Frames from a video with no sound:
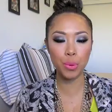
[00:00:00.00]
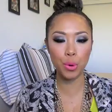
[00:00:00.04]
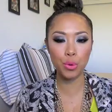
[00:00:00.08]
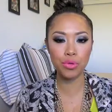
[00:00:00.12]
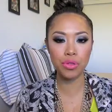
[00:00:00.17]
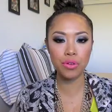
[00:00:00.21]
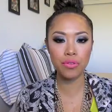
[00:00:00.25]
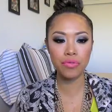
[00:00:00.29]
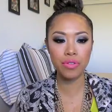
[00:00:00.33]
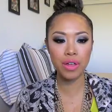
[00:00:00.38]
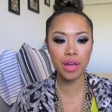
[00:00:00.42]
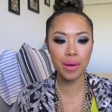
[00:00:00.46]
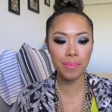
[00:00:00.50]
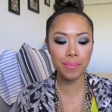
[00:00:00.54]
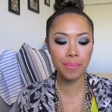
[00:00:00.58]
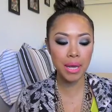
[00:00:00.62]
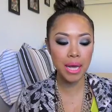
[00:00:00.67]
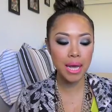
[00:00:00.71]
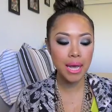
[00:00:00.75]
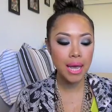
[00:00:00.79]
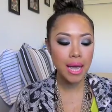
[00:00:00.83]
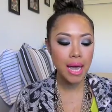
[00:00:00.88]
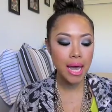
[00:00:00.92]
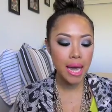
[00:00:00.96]
both of them,
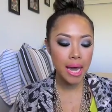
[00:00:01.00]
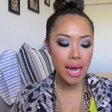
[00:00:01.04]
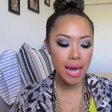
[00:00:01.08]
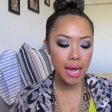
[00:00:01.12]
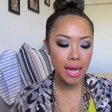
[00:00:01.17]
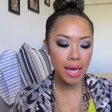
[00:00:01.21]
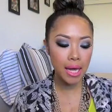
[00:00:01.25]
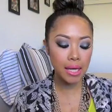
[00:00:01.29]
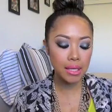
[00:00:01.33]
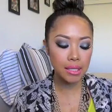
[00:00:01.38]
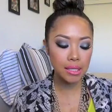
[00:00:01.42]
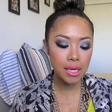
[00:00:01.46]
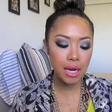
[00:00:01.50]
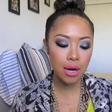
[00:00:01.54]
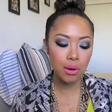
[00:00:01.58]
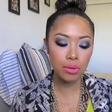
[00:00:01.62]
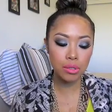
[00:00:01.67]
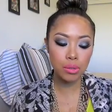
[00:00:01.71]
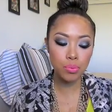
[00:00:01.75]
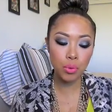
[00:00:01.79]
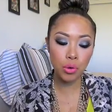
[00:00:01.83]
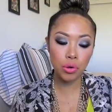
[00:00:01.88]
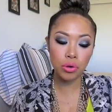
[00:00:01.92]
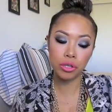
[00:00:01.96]
and I
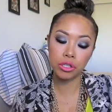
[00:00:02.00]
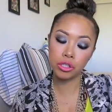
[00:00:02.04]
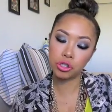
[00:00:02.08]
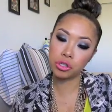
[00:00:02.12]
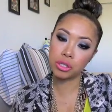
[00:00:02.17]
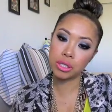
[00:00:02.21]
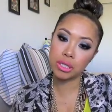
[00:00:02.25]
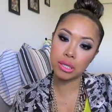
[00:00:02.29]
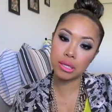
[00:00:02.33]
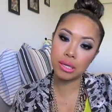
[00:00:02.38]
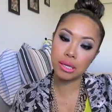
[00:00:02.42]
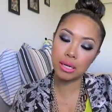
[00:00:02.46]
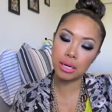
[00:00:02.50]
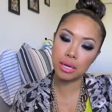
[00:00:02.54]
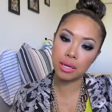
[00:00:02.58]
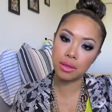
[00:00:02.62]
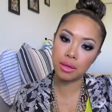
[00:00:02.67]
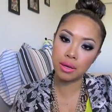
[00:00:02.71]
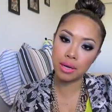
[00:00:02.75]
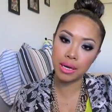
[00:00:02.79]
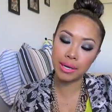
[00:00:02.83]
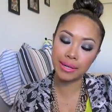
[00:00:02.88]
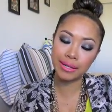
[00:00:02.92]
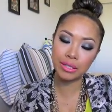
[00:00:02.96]
was more interested in
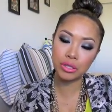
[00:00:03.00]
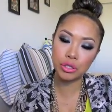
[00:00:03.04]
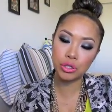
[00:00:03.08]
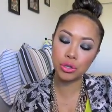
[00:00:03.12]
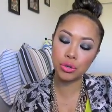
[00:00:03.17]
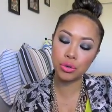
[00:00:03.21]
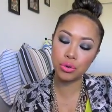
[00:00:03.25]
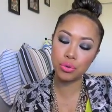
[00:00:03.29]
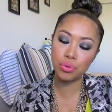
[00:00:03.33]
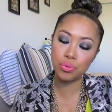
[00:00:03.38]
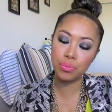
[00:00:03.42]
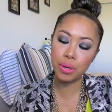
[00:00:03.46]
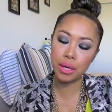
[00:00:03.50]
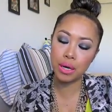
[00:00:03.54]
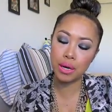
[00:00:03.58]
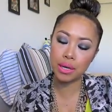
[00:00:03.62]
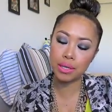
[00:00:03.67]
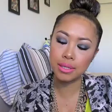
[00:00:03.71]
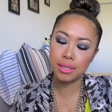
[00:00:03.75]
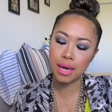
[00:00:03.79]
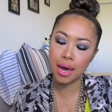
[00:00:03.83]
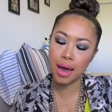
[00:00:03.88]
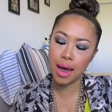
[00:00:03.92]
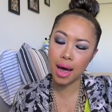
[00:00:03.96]
the Naked 2
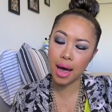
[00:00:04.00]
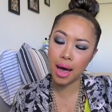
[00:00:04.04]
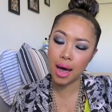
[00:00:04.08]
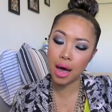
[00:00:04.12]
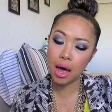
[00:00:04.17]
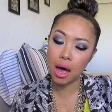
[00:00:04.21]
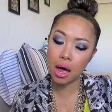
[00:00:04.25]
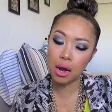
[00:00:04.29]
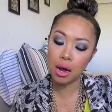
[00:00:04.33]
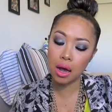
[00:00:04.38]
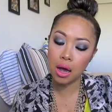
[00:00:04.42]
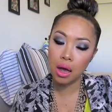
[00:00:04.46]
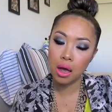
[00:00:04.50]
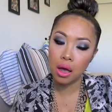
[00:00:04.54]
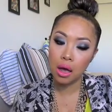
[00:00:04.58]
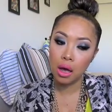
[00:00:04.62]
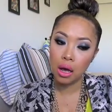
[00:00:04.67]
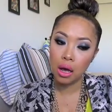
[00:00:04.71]
because it had